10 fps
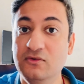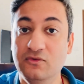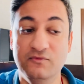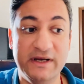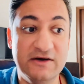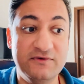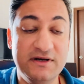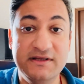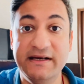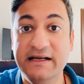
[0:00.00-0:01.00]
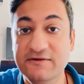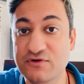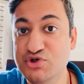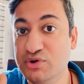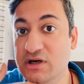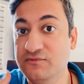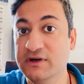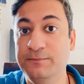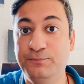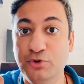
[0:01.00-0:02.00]
whenever the individual
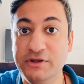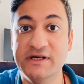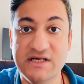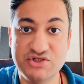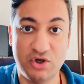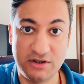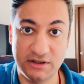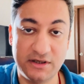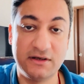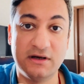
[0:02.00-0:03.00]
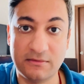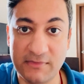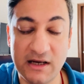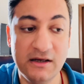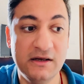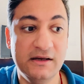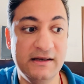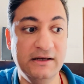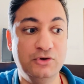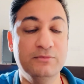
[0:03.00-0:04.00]
will put his or her karma
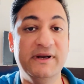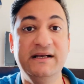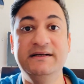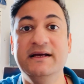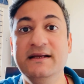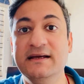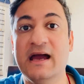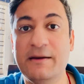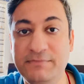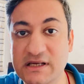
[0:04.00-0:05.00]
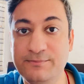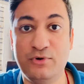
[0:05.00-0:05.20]
into maintaining happy,